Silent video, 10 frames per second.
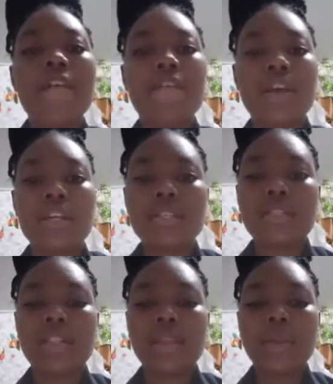
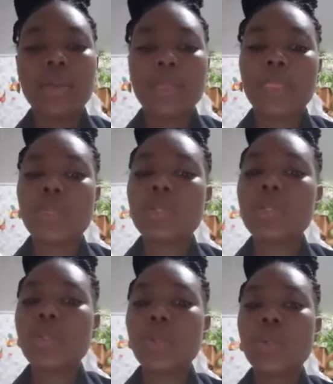Firstly, the
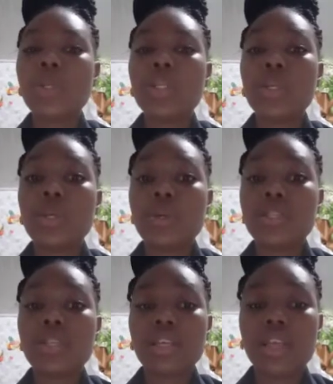school
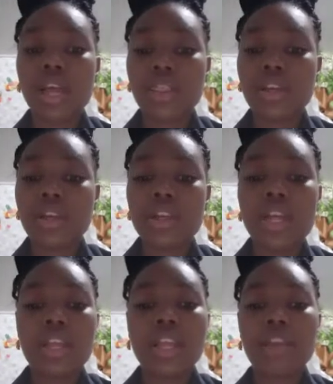used to gather
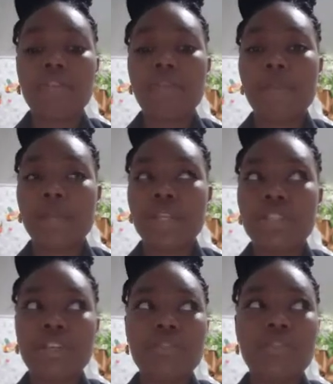the
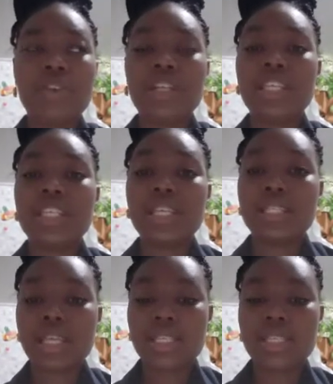information for this
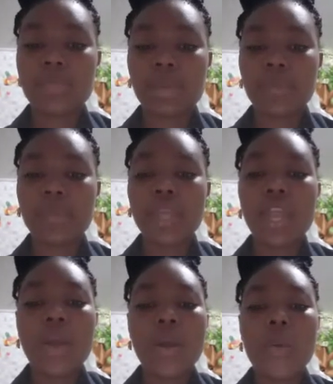assessment
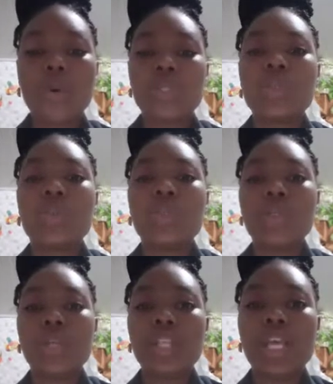was
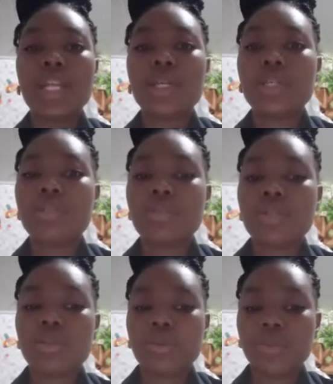Wutukade Nursery
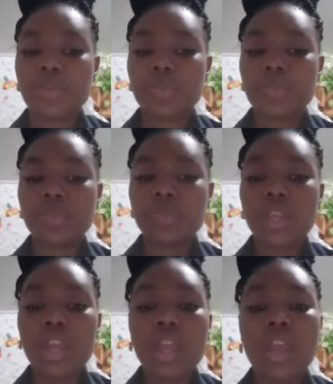School,
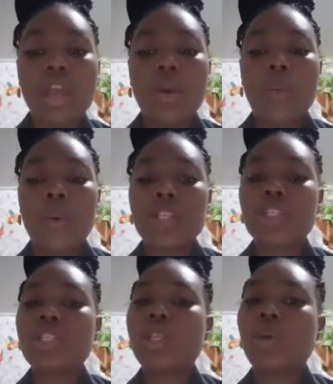which
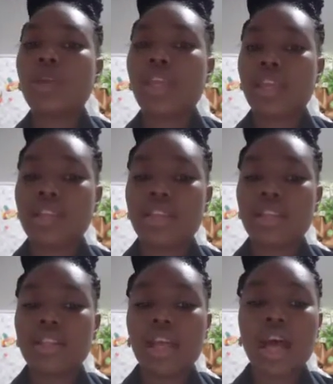is
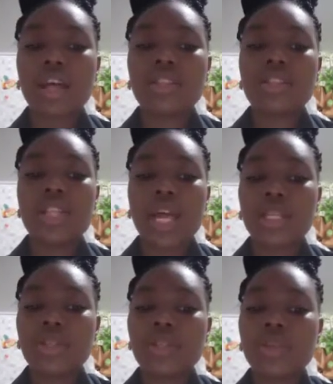located at
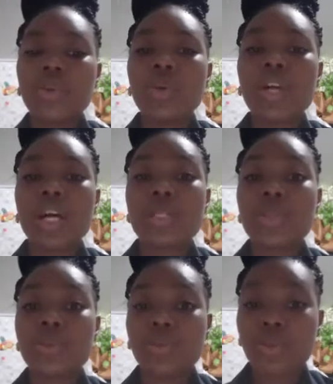92
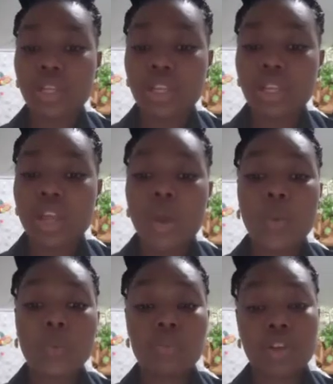Kasaruni
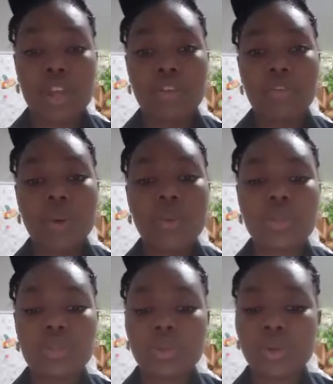Drive,
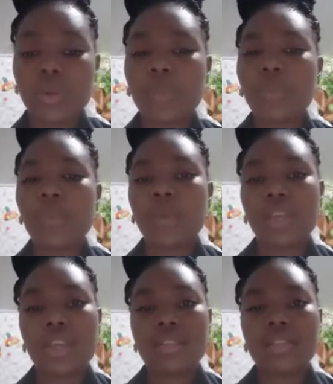Wutuko,
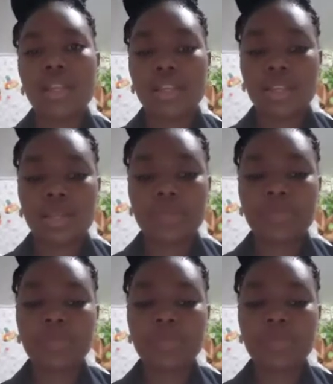Mackenzie Linden.